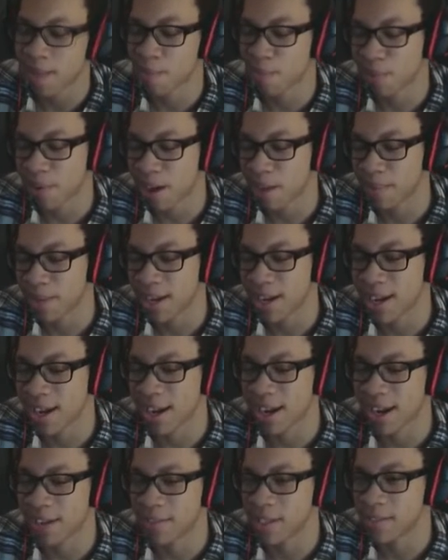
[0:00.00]
I'm probably not
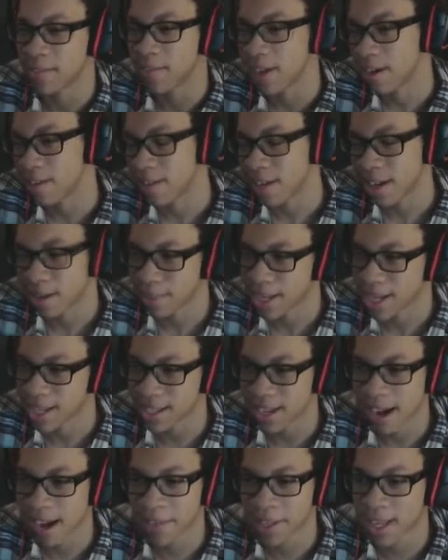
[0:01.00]
gonna have this video ready because
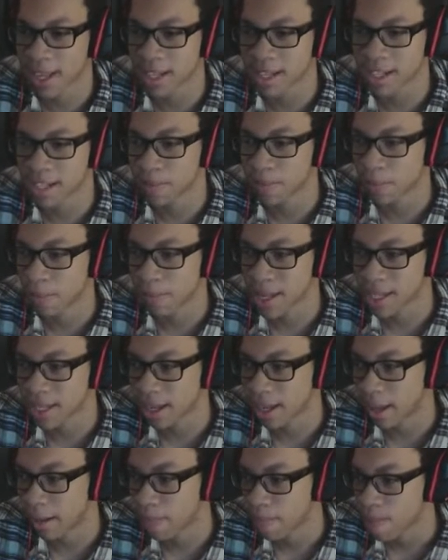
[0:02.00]
everything has just been
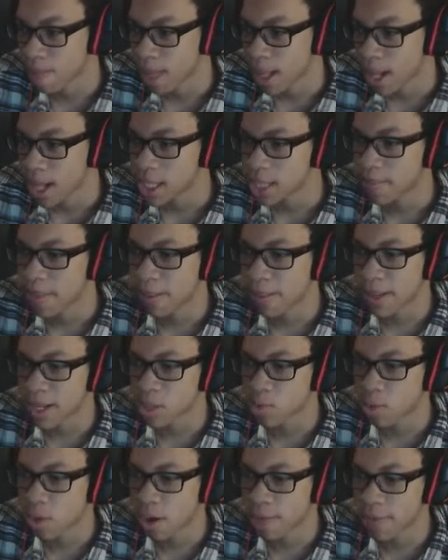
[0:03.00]
messing up. It's been about
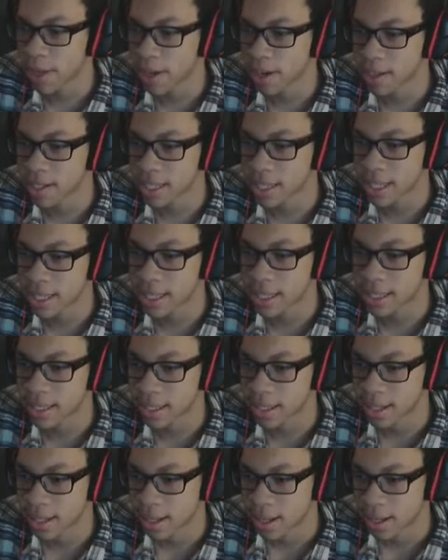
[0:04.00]
12 years
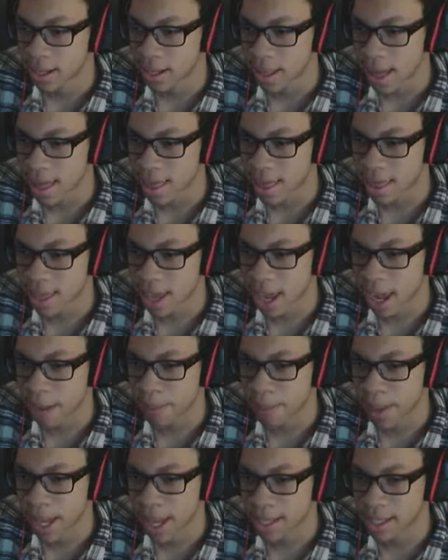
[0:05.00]
since that thing
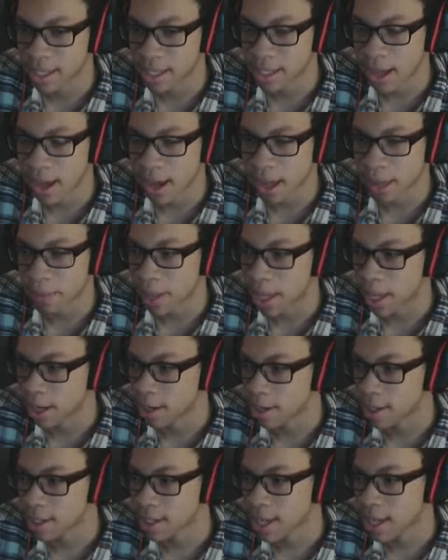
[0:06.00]
began stalking me. It
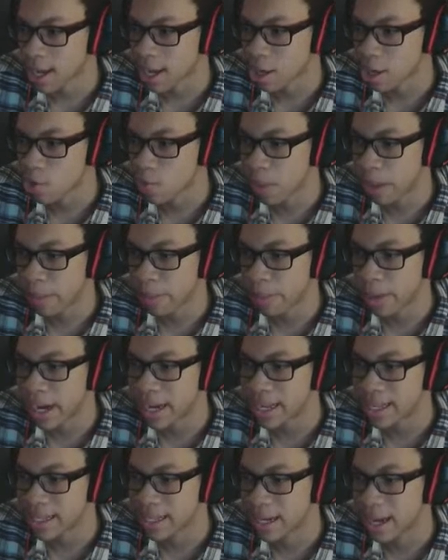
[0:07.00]
looks like a human, but it
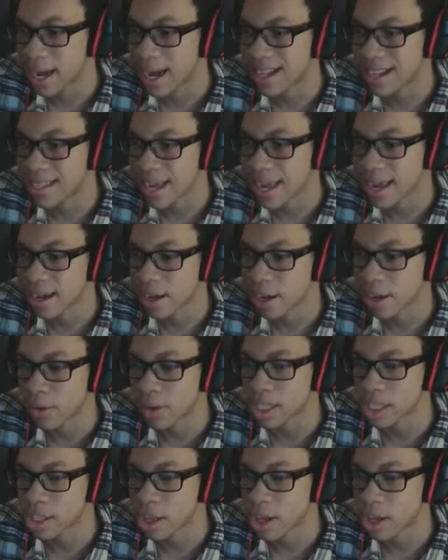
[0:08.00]
isn't. A day ago,
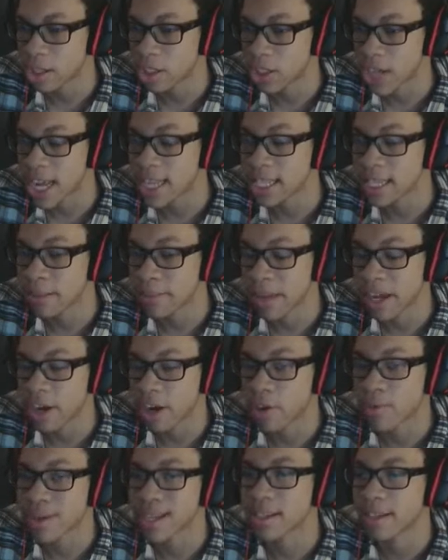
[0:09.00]
it started chasing me
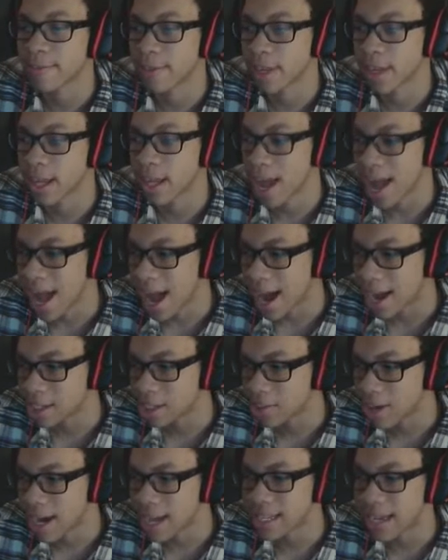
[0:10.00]
aggressively. I
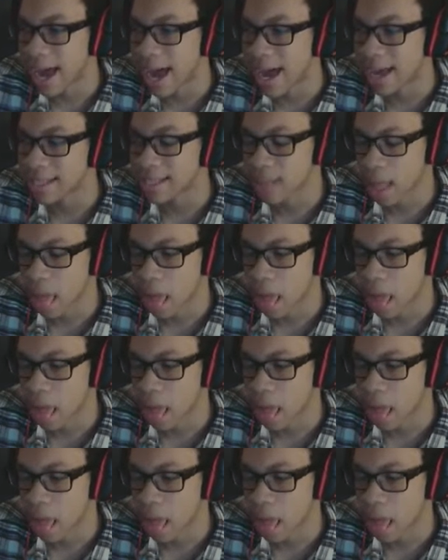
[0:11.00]
tried to ask.